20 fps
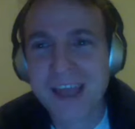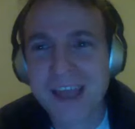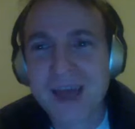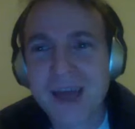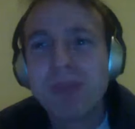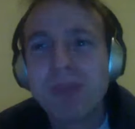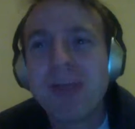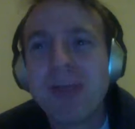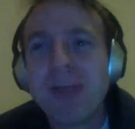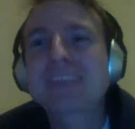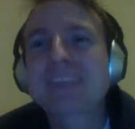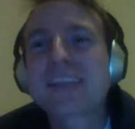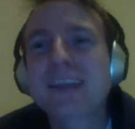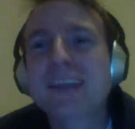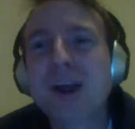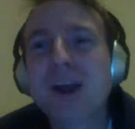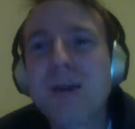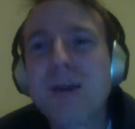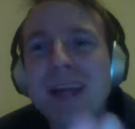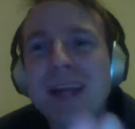things can
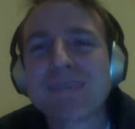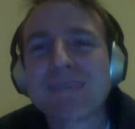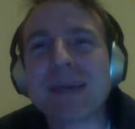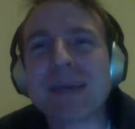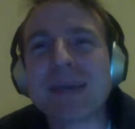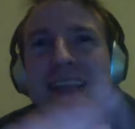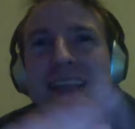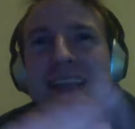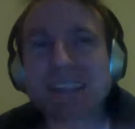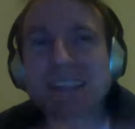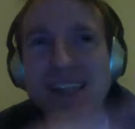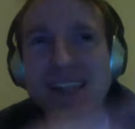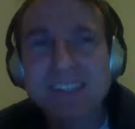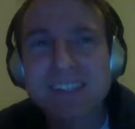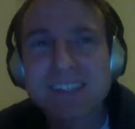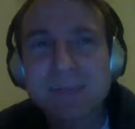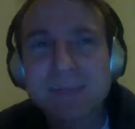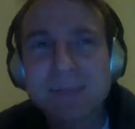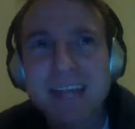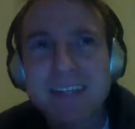go back to making sense on
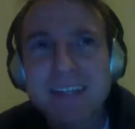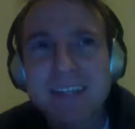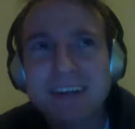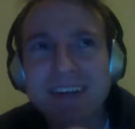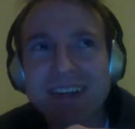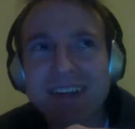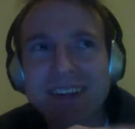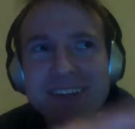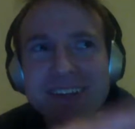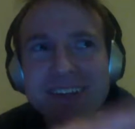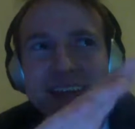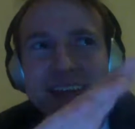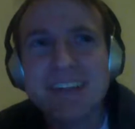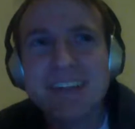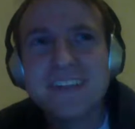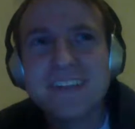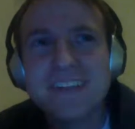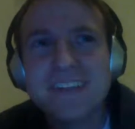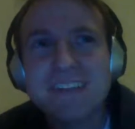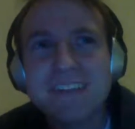SmackDown
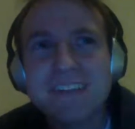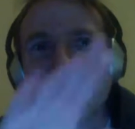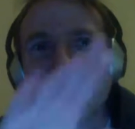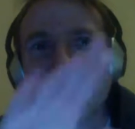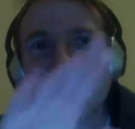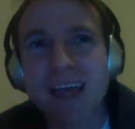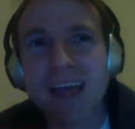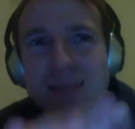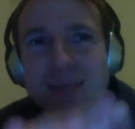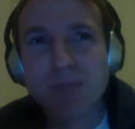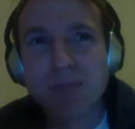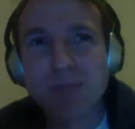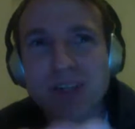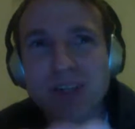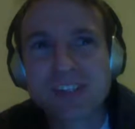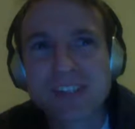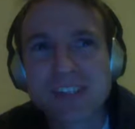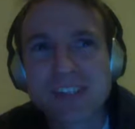and as much sense